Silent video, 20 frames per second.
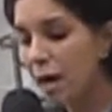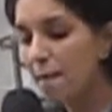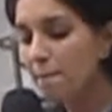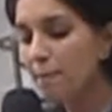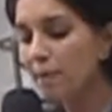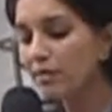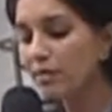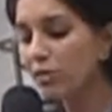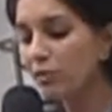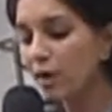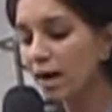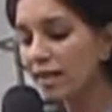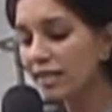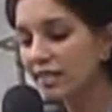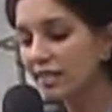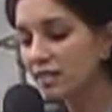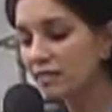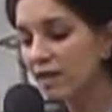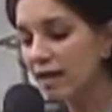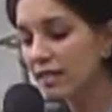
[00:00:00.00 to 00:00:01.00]
But the
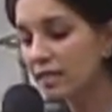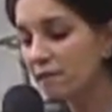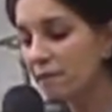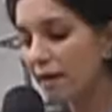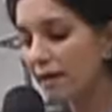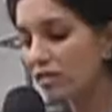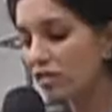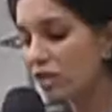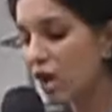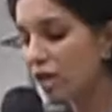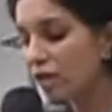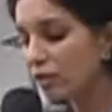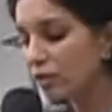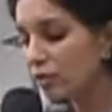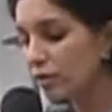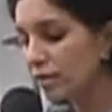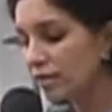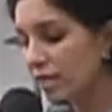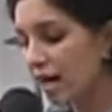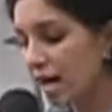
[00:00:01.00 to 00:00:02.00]
rest of us must not
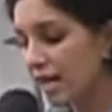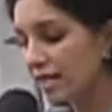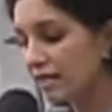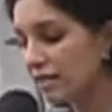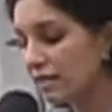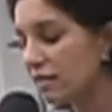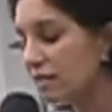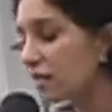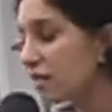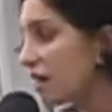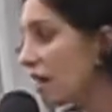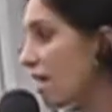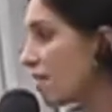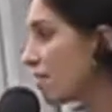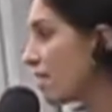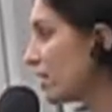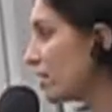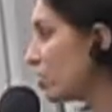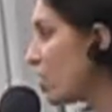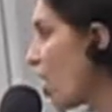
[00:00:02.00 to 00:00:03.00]
lose sight
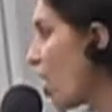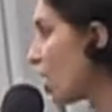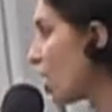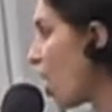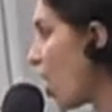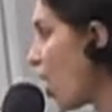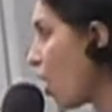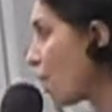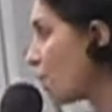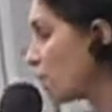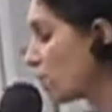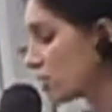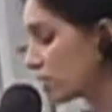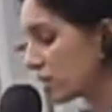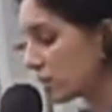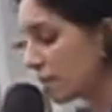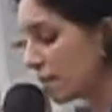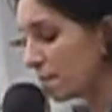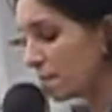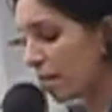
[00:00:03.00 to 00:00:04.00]
that not all
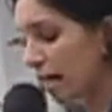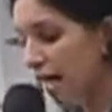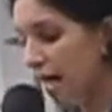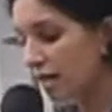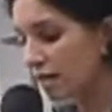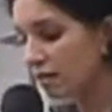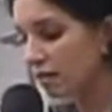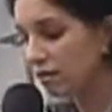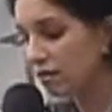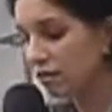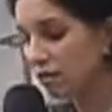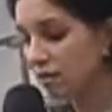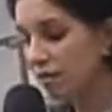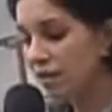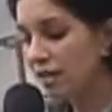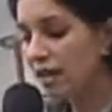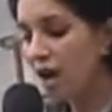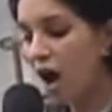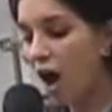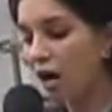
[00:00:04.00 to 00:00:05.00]
Muslim men
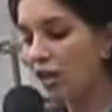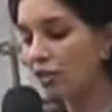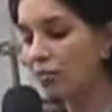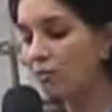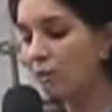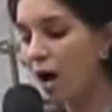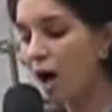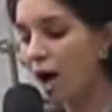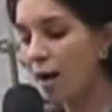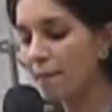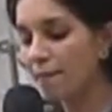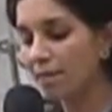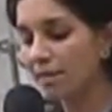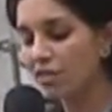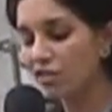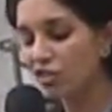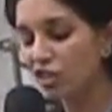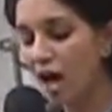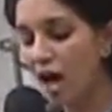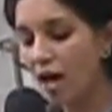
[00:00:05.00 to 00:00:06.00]
are Muhammad
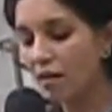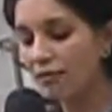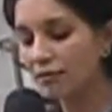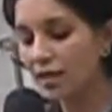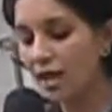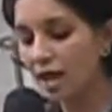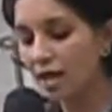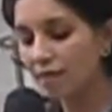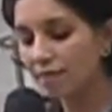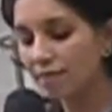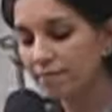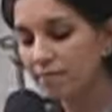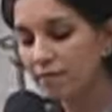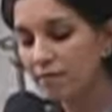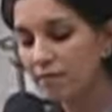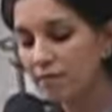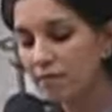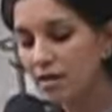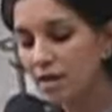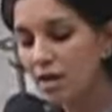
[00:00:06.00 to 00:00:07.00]
Shafia.
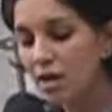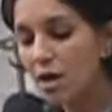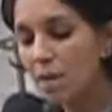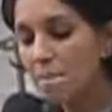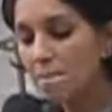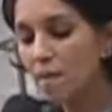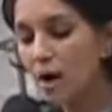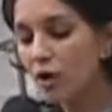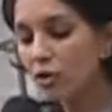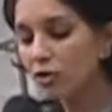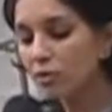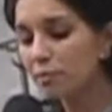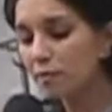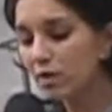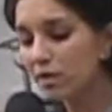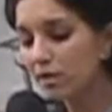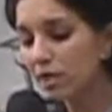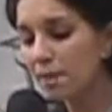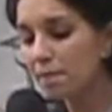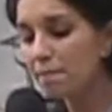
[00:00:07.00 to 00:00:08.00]
Most
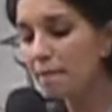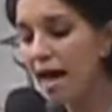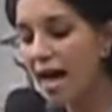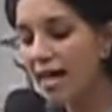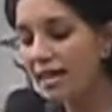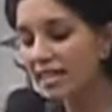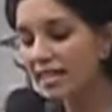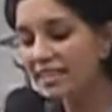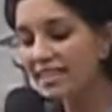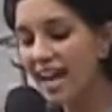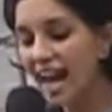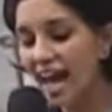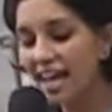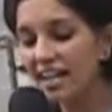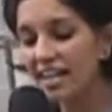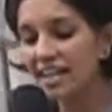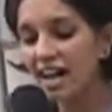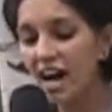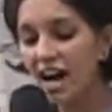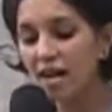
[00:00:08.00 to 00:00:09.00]
Muslim men in
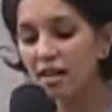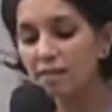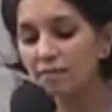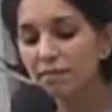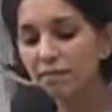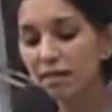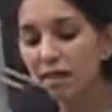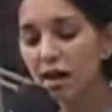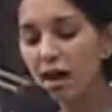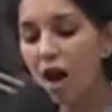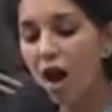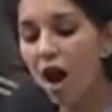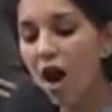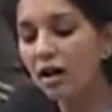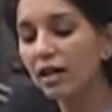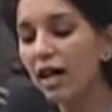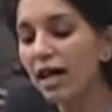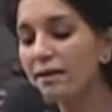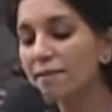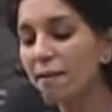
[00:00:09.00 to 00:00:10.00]
Canada
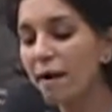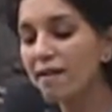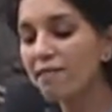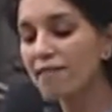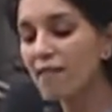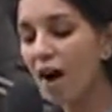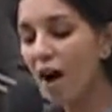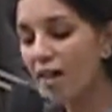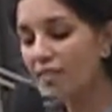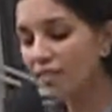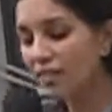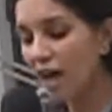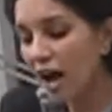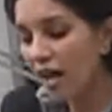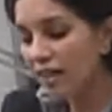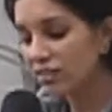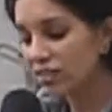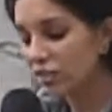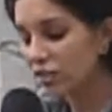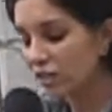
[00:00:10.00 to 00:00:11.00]
are like my father,
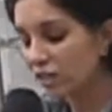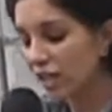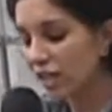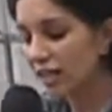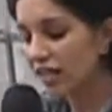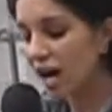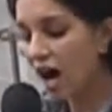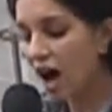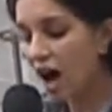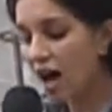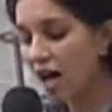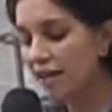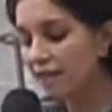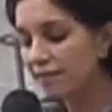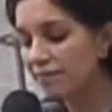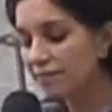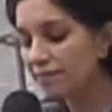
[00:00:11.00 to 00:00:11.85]
Asadullah Khan,